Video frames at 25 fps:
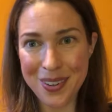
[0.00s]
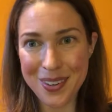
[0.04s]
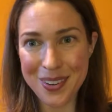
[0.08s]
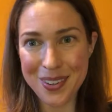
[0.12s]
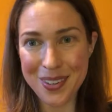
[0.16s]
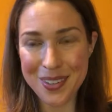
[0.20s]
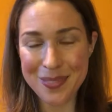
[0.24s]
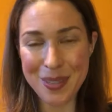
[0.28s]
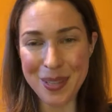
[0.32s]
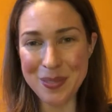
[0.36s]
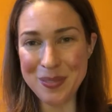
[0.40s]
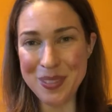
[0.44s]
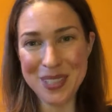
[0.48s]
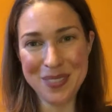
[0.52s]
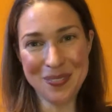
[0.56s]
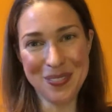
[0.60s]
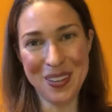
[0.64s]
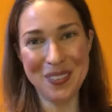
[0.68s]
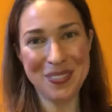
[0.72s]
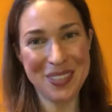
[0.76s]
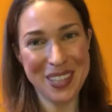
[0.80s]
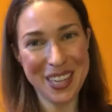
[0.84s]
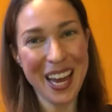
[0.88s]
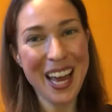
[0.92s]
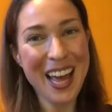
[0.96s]
Maybe
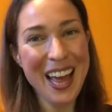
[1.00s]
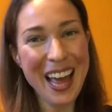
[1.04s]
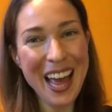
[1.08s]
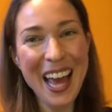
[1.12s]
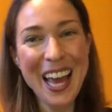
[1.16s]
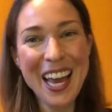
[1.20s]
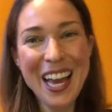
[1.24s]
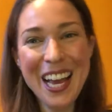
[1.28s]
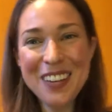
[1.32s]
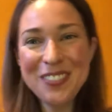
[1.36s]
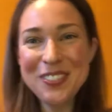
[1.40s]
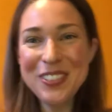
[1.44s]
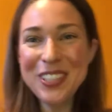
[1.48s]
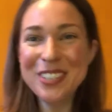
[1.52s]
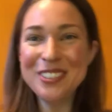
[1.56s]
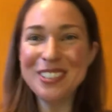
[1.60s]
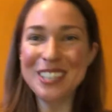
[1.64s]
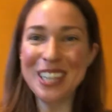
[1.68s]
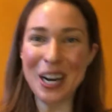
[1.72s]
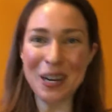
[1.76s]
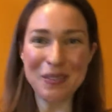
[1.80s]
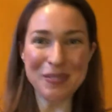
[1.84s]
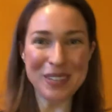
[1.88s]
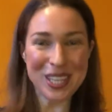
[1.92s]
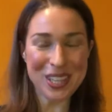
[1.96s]
if you
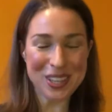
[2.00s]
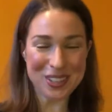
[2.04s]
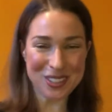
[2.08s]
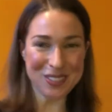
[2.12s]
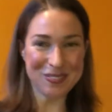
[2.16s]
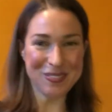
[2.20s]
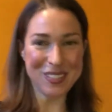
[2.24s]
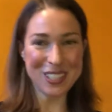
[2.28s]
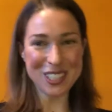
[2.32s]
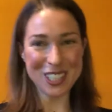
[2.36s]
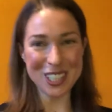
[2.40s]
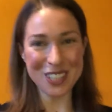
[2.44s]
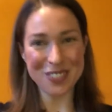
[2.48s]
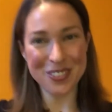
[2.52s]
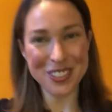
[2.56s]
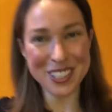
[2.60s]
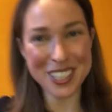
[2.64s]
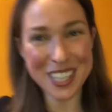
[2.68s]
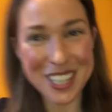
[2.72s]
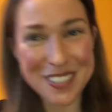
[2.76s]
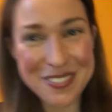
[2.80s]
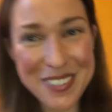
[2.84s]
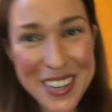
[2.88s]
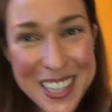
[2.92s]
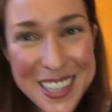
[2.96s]
know me through Music for
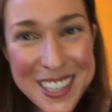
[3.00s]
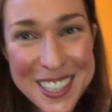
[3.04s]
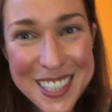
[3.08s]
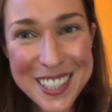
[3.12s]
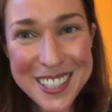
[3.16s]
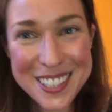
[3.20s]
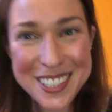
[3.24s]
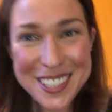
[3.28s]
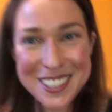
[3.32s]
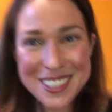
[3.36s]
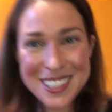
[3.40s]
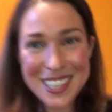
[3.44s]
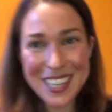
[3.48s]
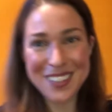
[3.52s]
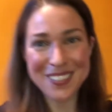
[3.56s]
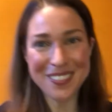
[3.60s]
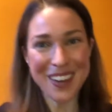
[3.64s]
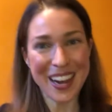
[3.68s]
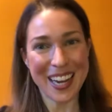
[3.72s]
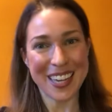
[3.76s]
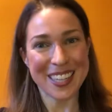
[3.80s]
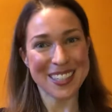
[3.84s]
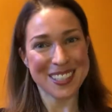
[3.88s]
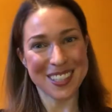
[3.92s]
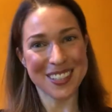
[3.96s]
Young Violinists, you're saying,
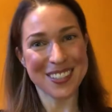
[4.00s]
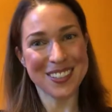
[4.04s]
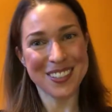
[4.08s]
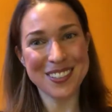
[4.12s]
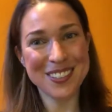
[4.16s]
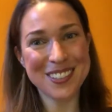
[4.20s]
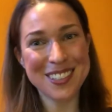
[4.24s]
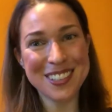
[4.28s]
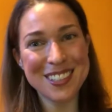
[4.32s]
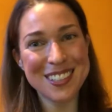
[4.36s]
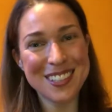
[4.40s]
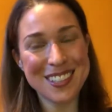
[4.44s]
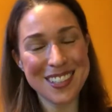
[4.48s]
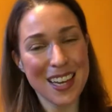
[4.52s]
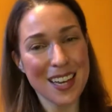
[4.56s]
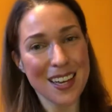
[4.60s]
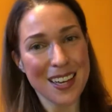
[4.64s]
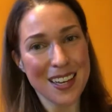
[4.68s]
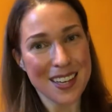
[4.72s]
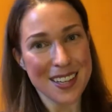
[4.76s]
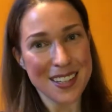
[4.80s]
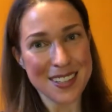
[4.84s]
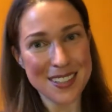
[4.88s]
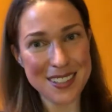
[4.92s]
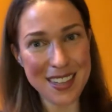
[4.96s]
wait, don't you just
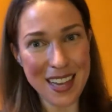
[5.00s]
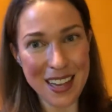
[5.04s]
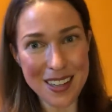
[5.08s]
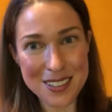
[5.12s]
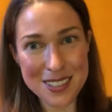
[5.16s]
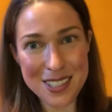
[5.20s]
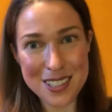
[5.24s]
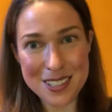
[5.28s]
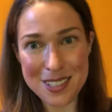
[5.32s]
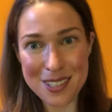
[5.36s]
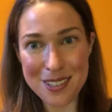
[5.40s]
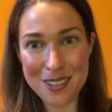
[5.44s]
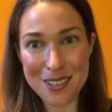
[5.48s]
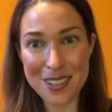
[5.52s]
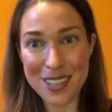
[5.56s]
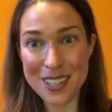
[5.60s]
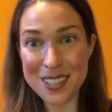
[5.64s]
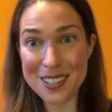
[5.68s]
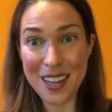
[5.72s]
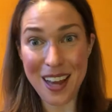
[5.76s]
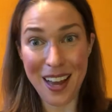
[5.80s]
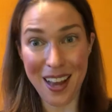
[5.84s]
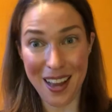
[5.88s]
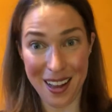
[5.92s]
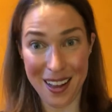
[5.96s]
sell digital things?
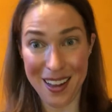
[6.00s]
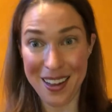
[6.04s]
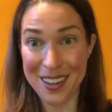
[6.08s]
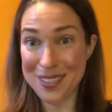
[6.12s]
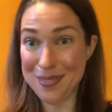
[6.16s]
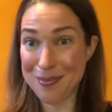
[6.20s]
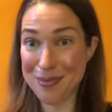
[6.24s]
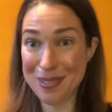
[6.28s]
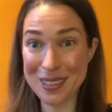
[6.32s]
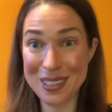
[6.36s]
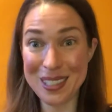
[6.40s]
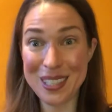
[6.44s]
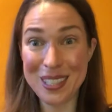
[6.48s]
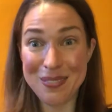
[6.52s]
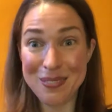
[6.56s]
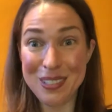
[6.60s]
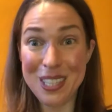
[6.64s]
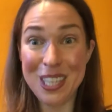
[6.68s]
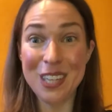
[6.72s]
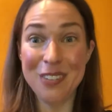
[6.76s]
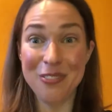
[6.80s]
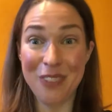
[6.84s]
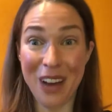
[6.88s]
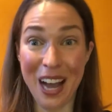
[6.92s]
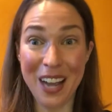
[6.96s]
Believe me,
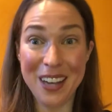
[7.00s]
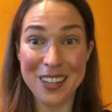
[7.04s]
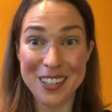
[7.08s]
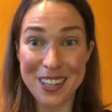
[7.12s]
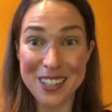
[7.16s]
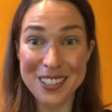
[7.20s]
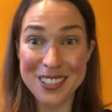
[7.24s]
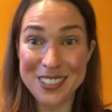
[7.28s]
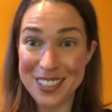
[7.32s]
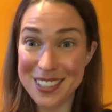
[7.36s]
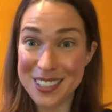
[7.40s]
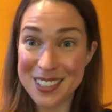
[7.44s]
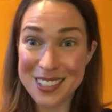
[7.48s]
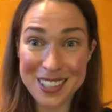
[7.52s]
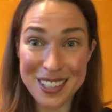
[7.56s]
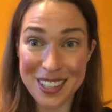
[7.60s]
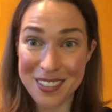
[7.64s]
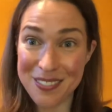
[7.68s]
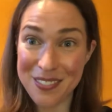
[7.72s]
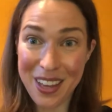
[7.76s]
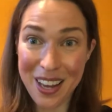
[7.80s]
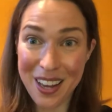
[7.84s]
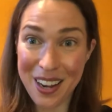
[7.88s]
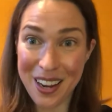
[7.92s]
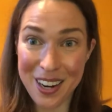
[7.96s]
if I could just give
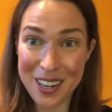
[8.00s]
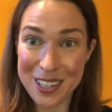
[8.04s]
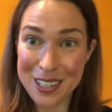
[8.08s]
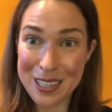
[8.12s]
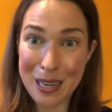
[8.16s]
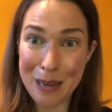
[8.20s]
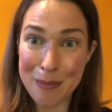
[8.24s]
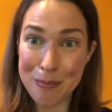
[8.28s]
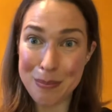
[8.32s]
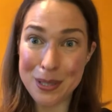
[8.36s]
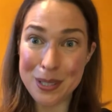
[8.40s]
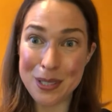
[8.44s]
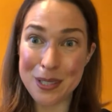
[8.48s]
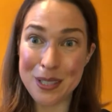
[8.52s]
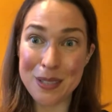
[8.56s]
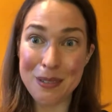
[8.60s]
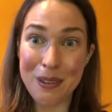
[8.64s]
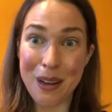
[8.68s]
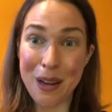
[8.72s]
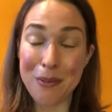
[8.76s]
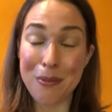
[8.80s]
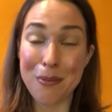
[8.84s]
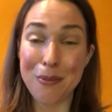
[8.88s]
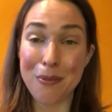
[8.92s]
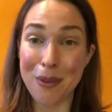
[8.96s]
that hard copy to you,
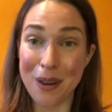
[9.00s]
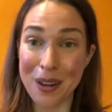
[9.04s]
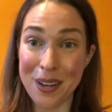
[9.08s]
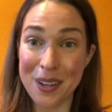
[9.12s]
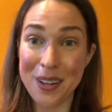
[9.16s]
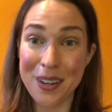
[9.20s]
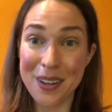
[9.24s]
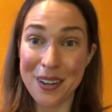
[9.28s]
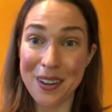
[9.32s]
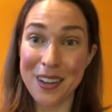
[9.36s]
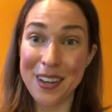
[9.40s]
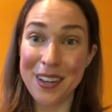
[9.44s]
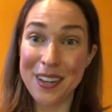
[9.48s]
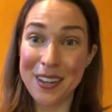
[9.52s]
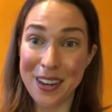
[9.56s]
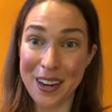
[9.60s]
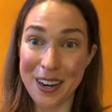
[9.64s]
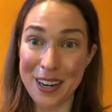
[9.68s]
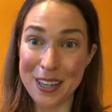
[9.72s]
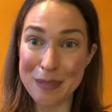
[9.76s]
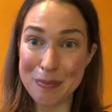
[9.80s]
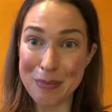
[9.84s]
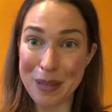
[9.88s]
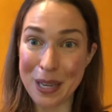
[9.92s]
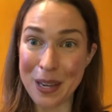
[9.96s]
I would in a
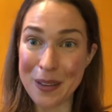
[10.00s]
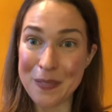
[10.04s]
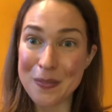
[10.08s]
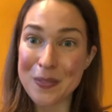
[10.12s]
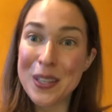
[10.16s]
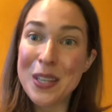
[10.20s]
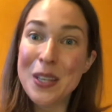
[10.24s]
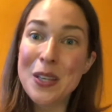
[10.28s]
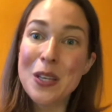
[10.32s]
heartbeat.